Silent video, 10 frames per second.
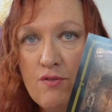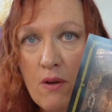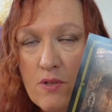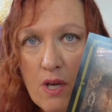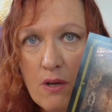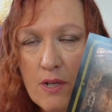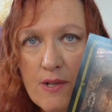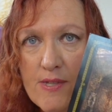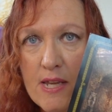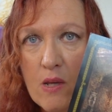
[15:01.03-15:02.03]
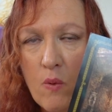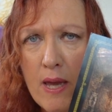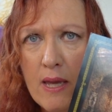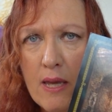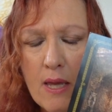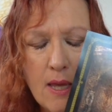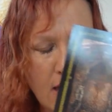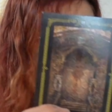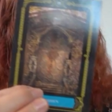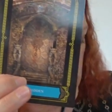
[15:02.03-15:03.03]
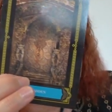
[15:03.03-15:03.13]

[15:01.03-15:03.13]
your own darkness anyway. And what